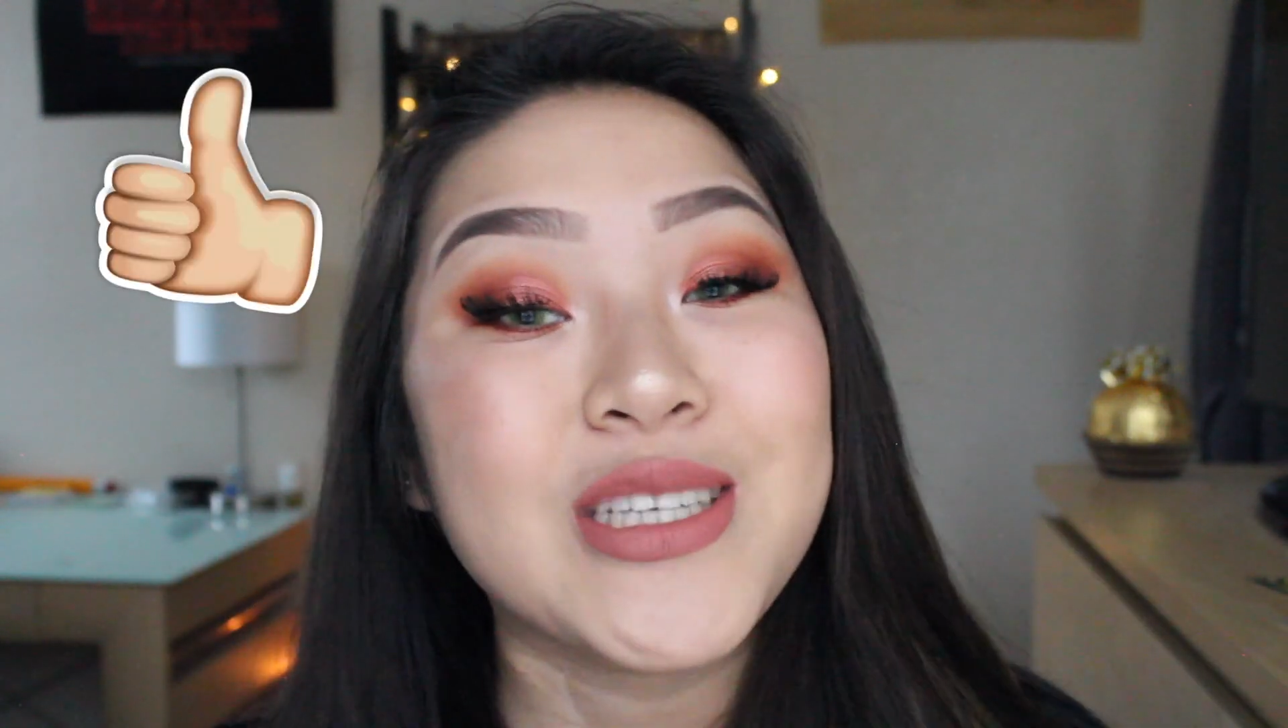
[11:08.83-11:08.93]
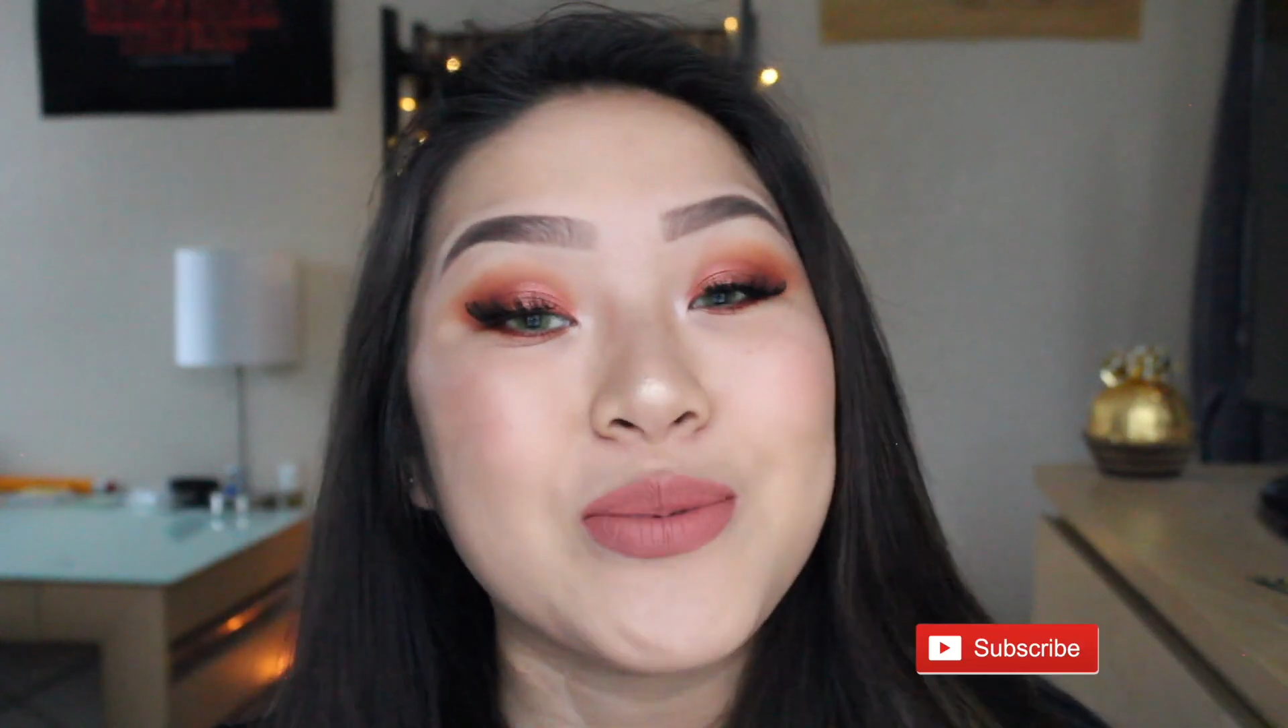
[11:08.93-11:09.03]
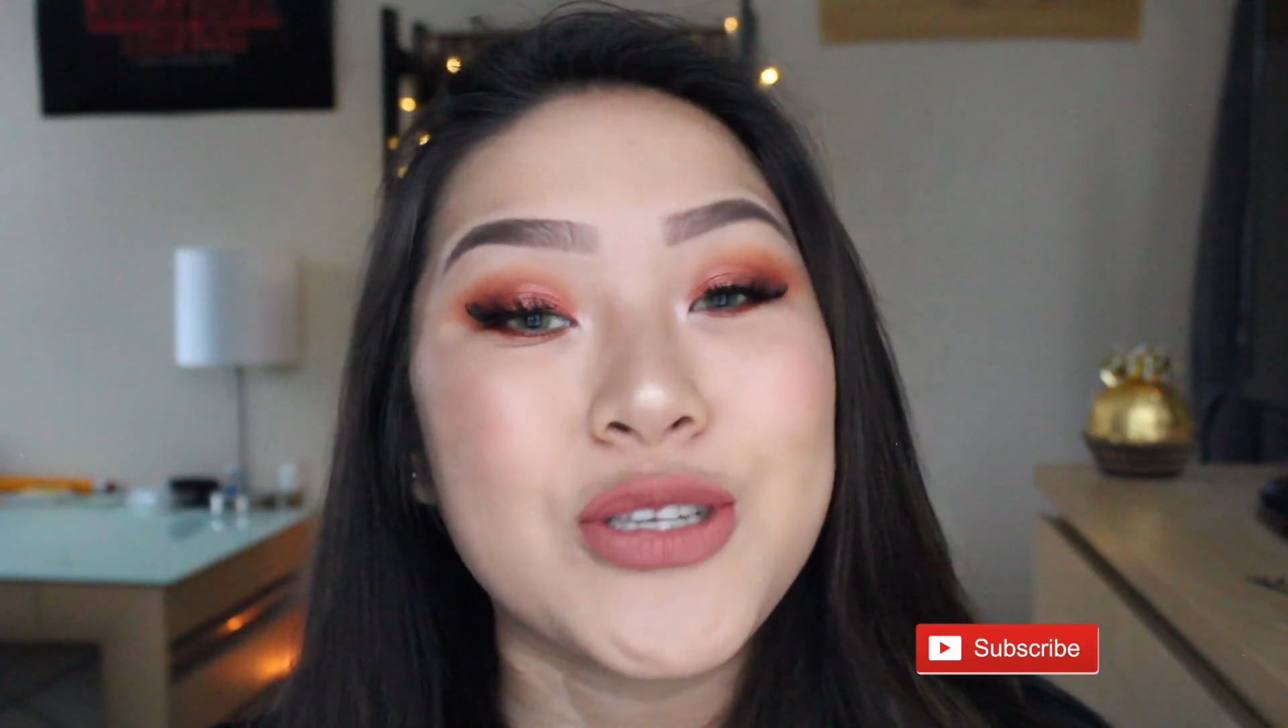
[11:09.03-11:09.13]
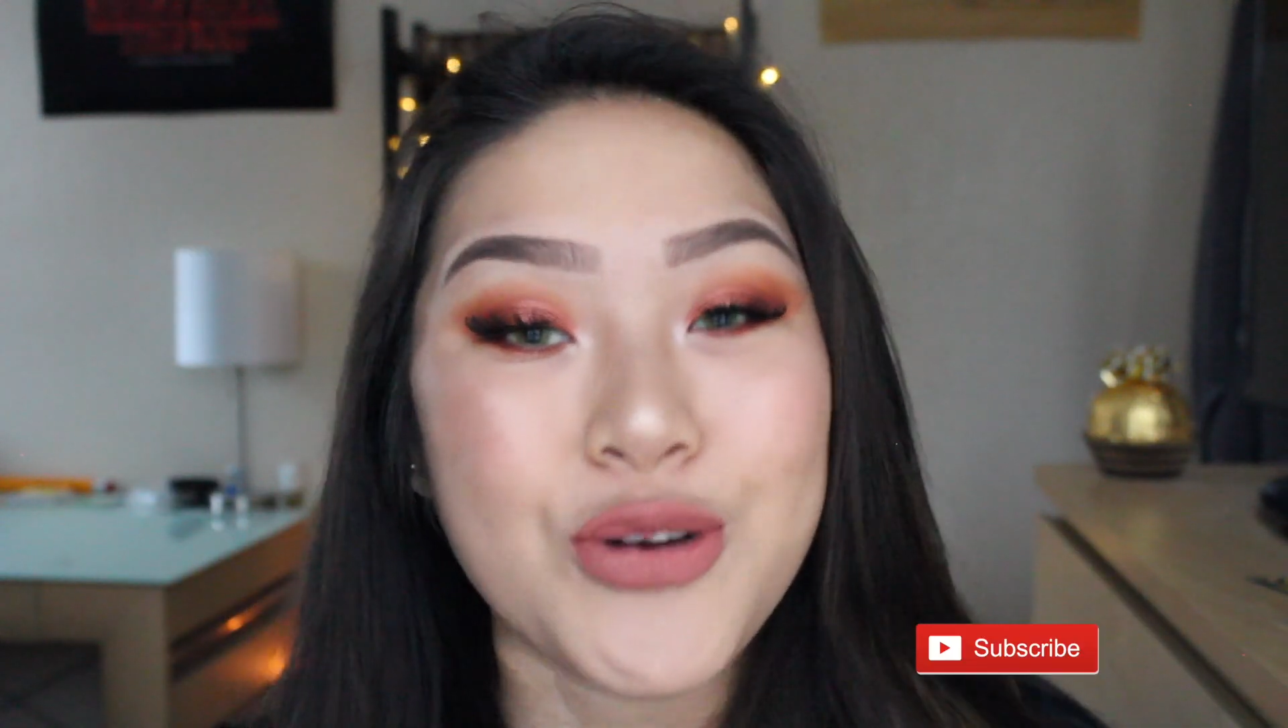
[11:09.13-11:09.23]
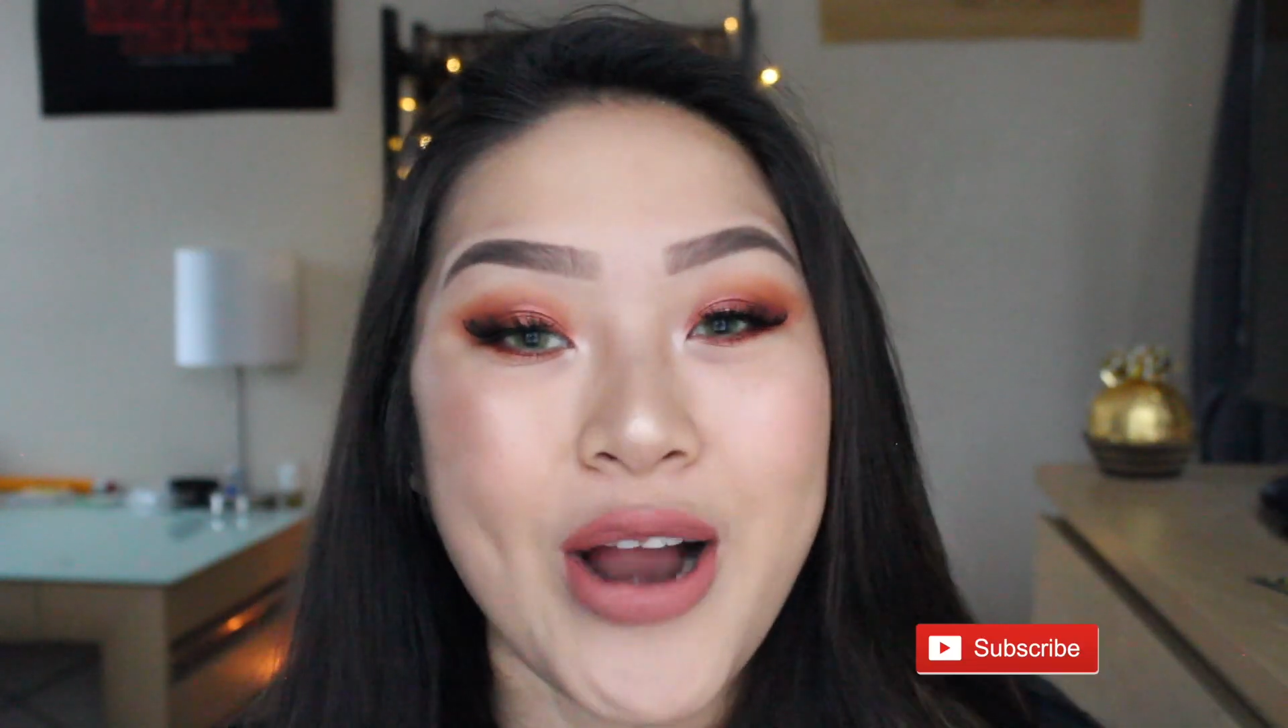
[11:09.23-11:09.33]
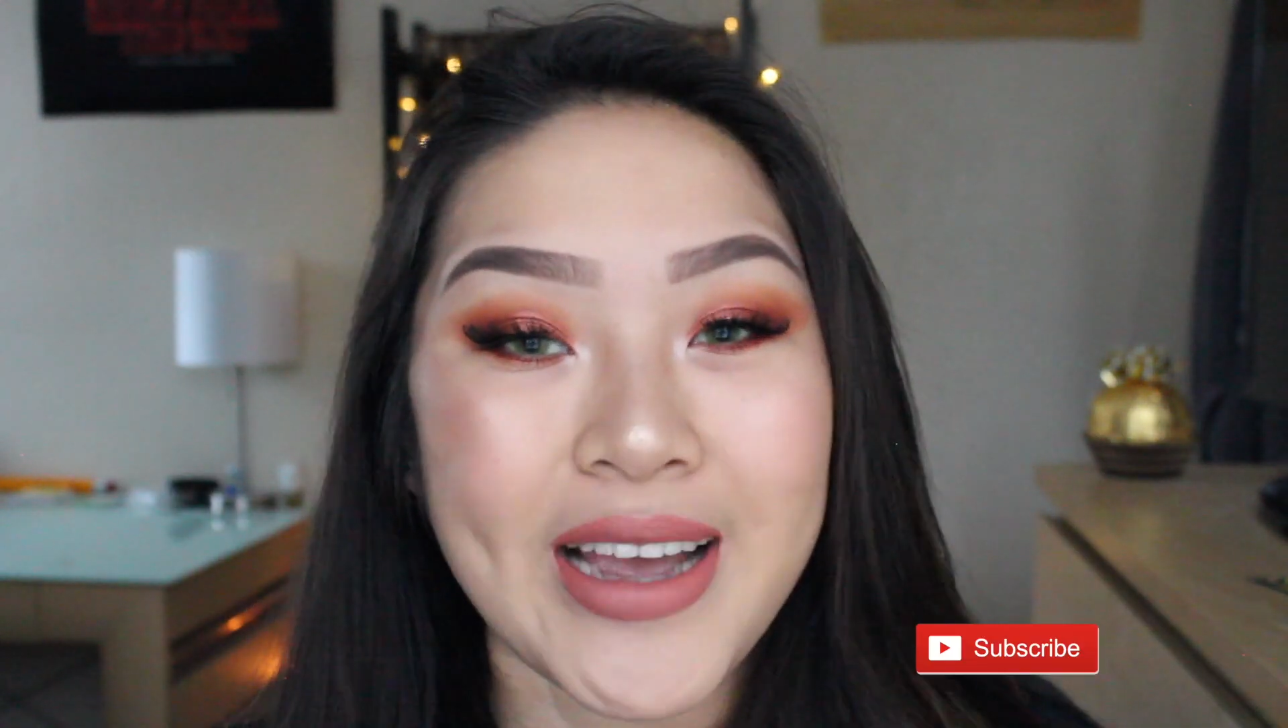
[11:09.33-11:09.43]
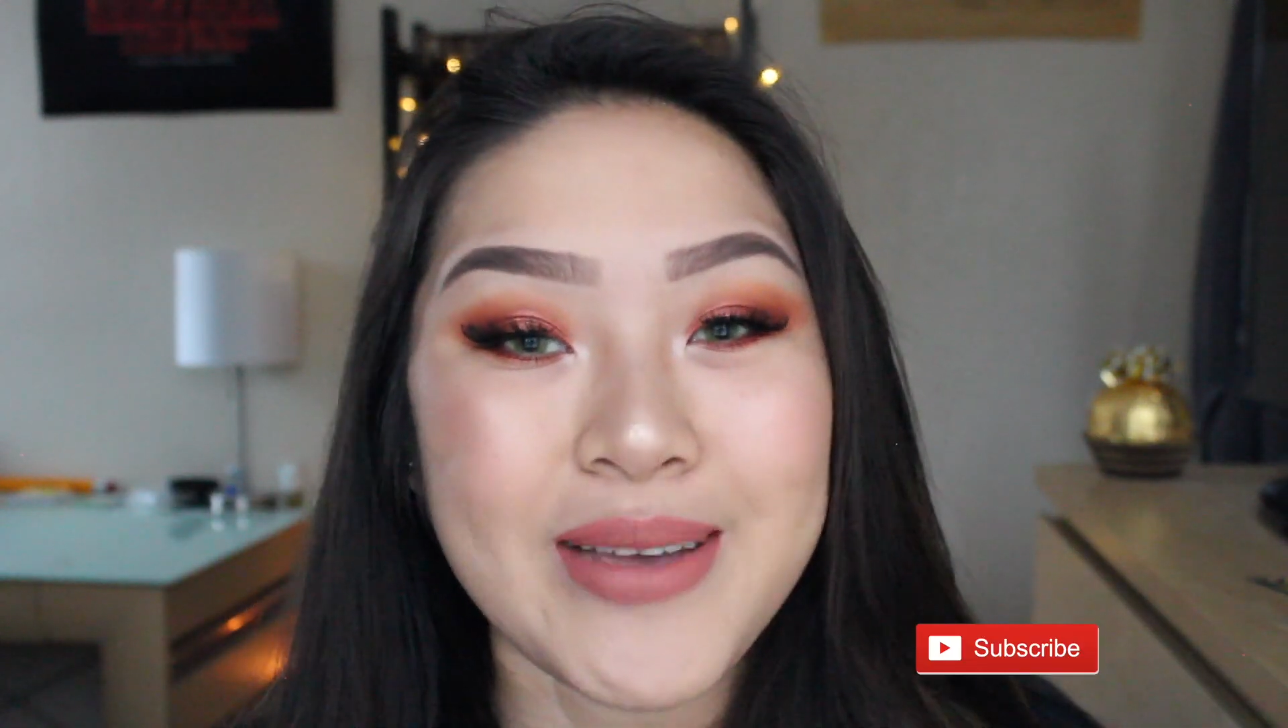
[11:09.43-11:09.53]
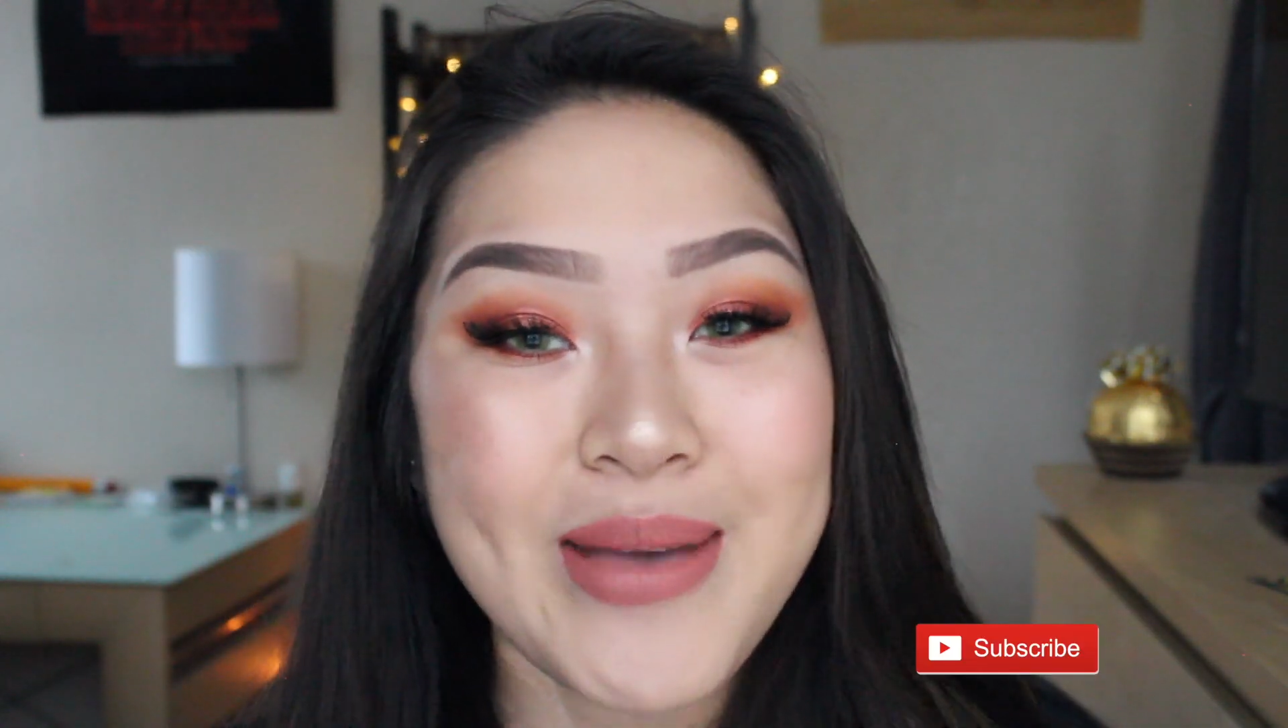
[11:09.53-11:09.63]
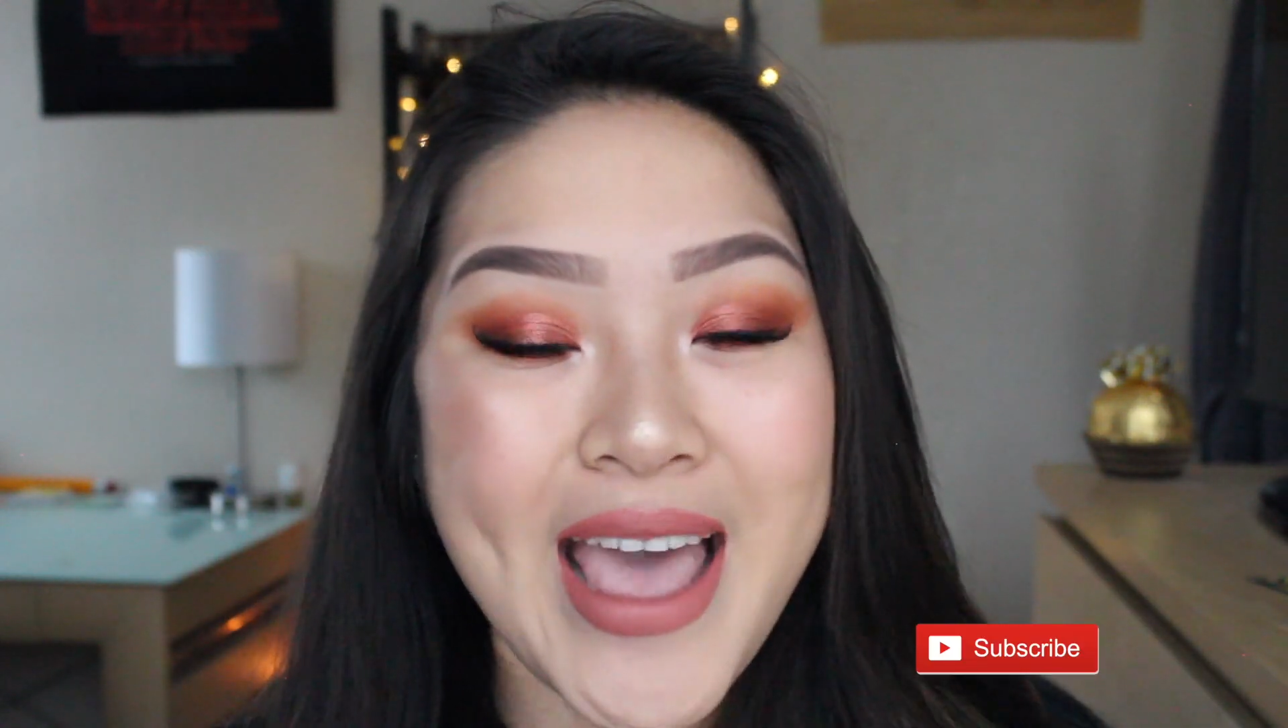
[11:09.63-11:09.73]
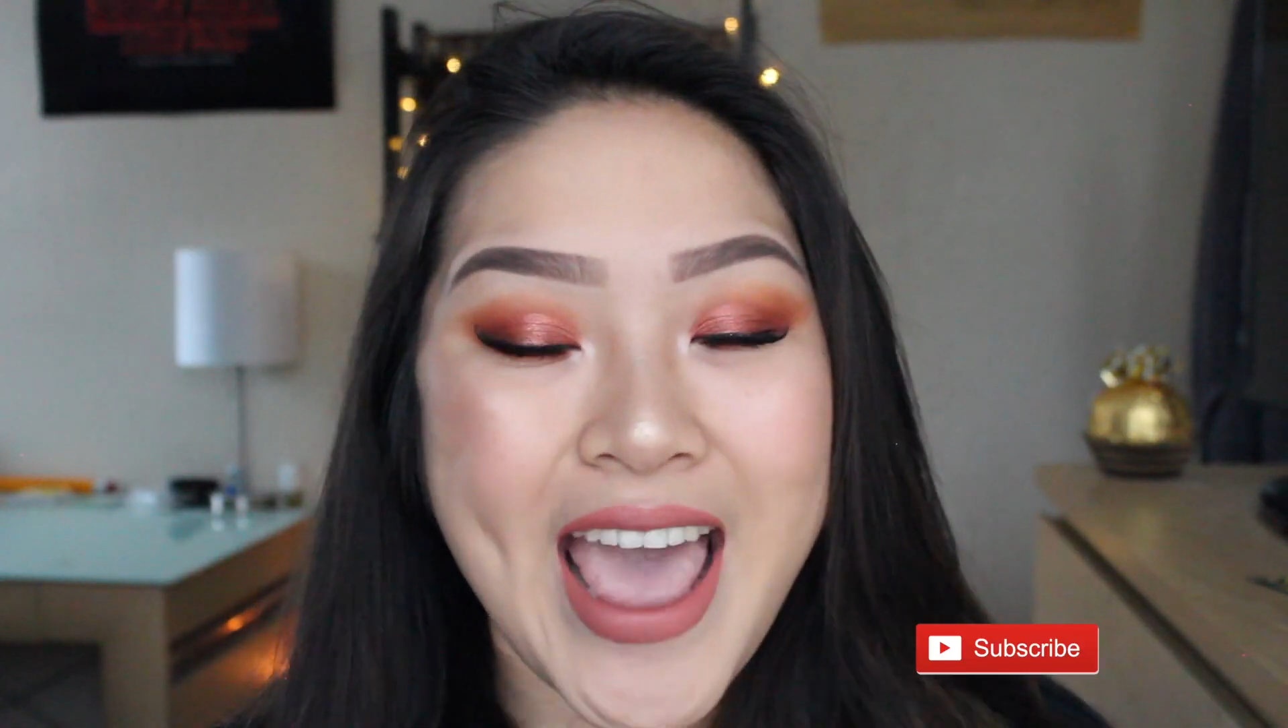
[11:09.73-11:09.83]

subscribe,